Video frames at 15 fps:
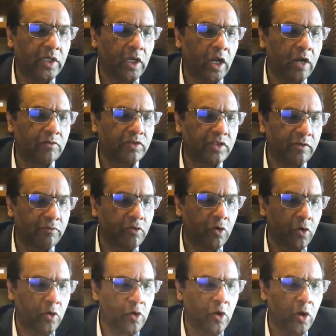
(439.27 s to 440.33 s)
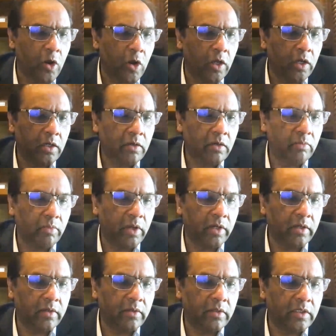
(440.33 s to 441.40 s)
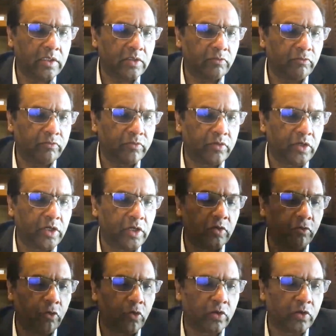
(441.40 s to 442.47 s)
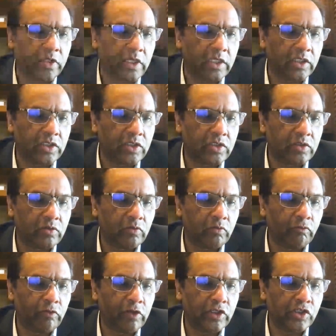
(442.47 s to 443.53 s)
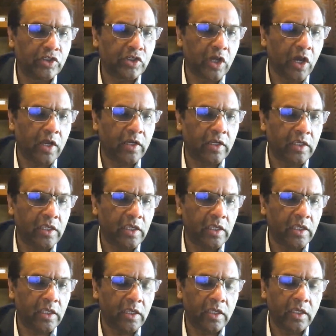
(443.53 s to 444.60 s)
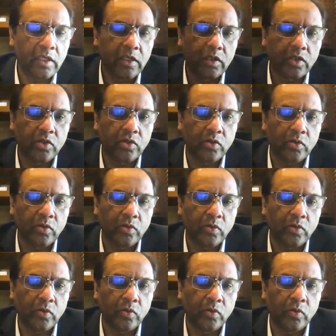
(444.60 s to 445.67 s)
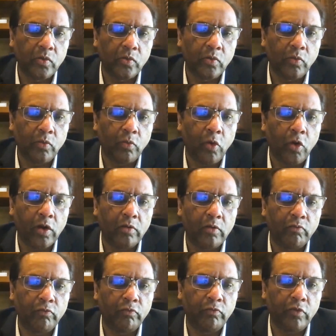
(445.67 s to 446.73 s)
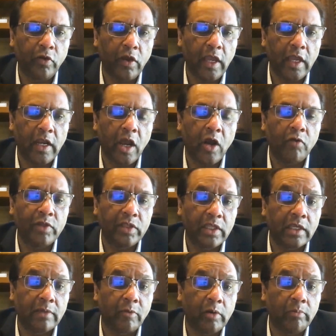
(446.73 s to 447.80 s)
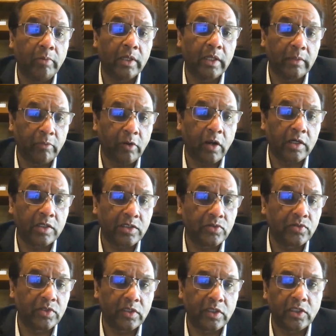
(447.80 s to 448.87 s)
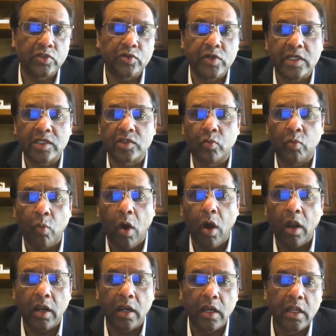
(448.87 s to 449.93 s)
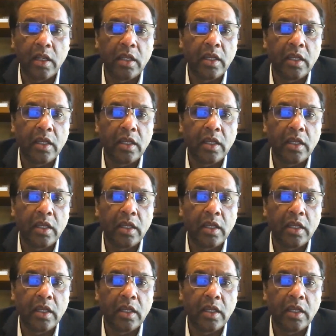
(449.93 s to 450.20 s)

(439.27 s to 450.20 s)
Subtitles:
a lot of stuff going on, but there's 3 to 4 things which are key to what and how we think about building products using these trends. One